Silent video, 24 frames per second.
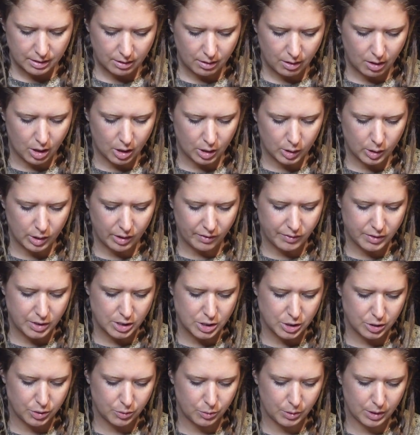all you have to
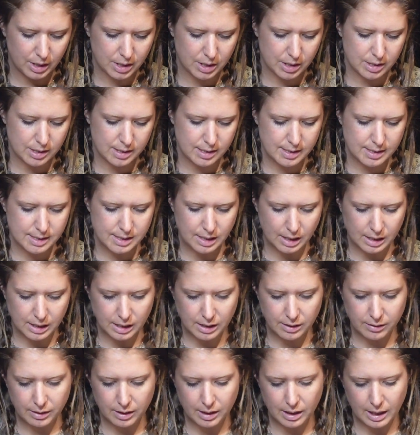do is
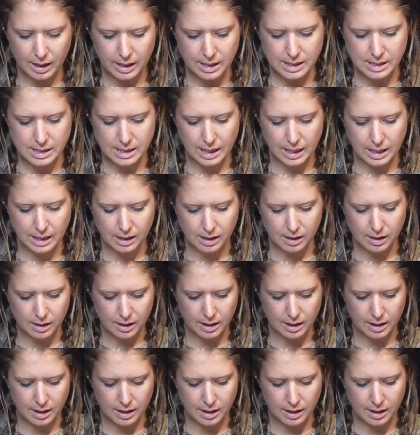study and take